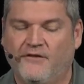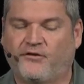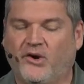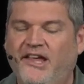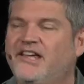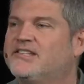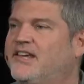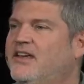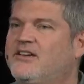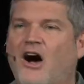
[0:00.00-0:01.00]
for he
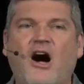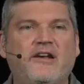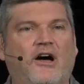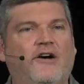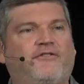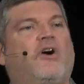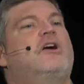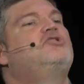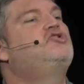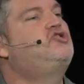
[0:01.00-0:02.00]
is a God of
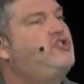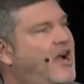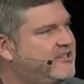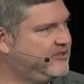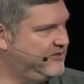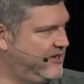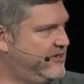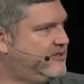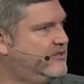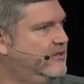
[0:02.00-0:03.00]

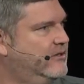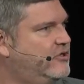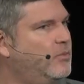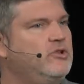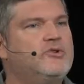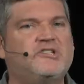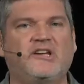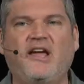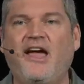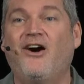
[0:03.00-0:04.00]
justice. So when you
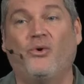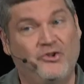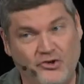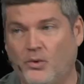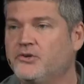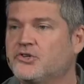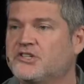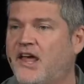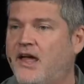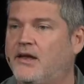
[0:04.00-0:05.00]
see hell, you
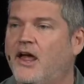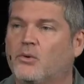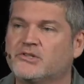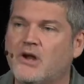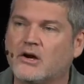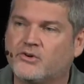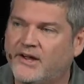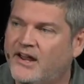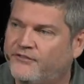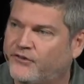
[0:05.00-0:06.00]
understand. Hell was not
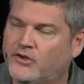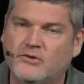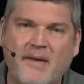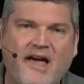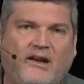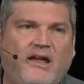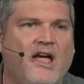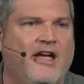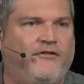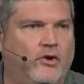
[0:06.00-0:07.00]
created for humanity.
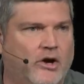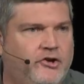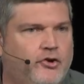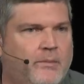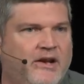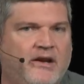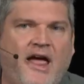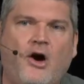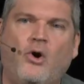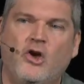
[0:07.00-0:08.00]
If you're a human in
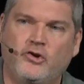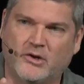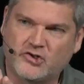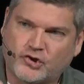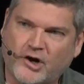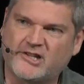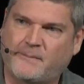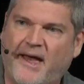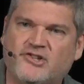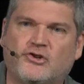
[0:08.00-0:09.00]
hell, you're a
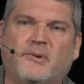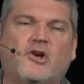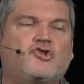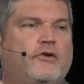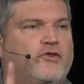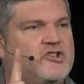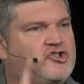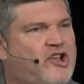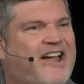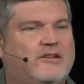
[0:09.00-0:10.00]
trespasser because you've
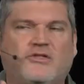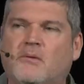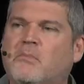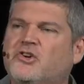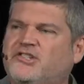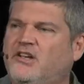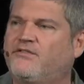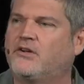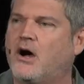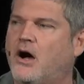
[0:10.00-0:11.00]
rejected the mercy
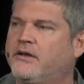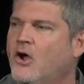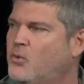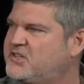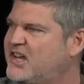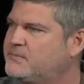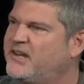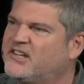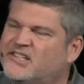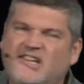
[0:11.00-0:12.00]
of God, which has
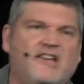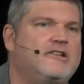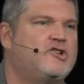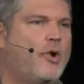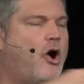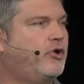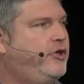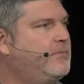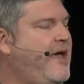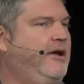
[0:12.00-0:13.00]
been extended to all
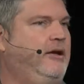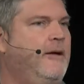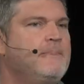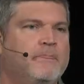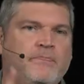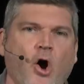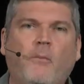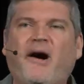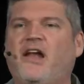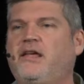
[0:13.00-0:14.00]
humanity.
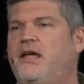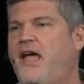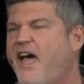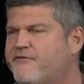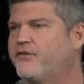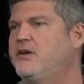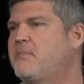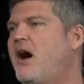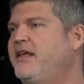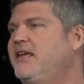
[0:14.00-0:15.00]
Nobody,
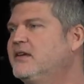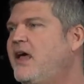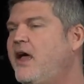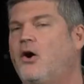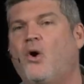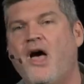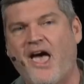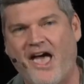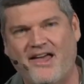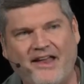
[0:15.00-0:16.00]
everybody in hell
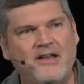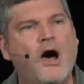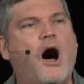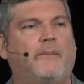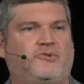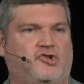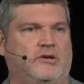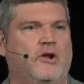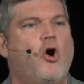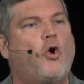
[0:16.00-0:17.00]
had an
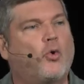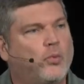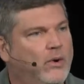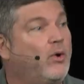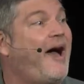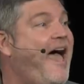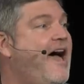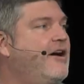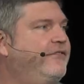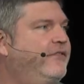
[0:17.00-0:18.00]
option or will
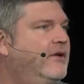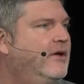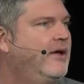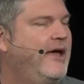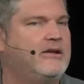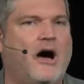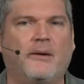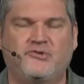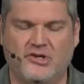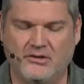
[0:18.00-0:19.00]
have an
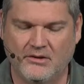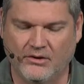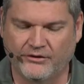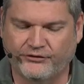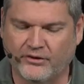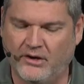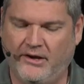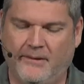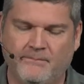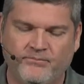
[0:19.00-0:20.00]
option on the
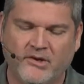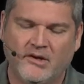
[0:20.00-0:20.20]
front end.